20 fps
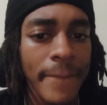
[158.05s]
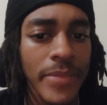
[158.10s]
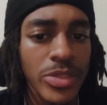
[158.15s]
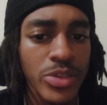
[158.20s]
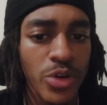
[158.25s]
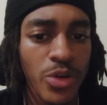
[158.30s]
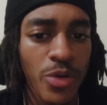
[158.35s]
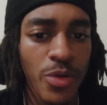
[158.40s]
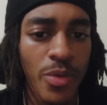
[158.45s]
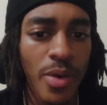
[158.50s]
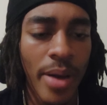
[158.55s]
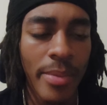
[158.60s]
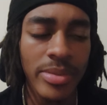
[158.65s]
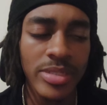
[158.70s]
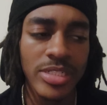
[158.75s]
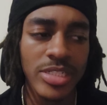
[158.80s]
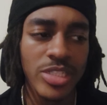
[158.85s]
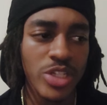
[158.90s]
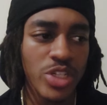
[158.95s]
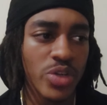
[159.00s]
So I'm
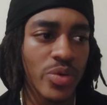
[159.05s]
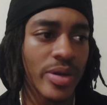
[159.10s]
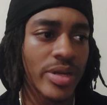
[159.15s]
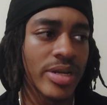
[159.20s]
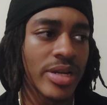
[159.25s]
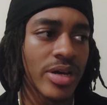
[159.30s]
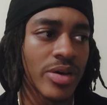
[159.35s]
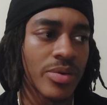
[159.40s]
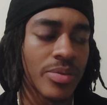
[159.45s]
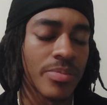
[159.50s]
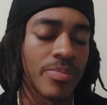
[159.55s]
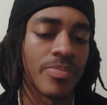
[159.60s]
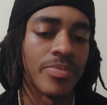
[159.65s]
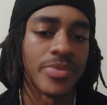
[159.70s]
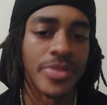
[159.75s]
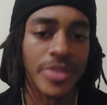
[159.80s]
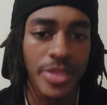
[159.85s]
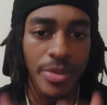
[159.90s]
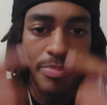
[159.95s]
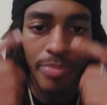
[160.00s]
gonna just tell you right now,
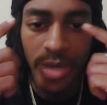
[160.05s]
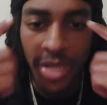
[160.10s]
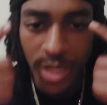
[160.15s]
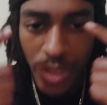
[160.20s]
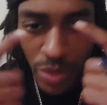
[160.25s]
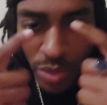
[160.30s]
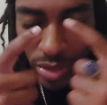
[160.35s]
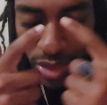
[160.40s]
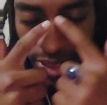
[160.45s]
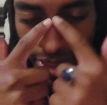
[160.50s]
the pineal